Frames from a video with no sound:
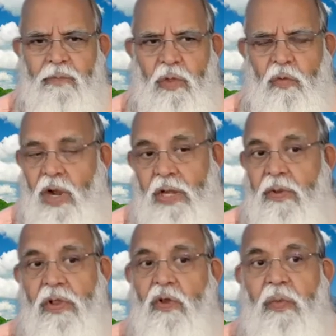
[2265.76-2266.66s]
Whatever
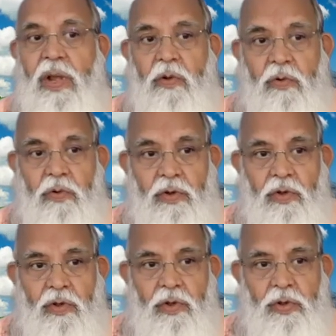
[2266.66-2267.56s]
you may do,
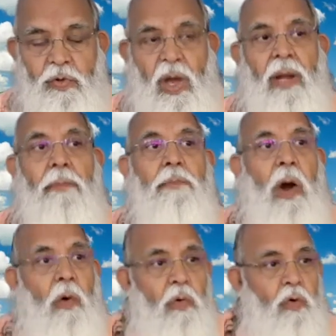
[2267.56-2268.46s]
you are
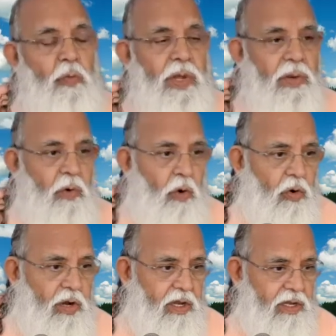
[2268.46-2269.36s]
bound to become old.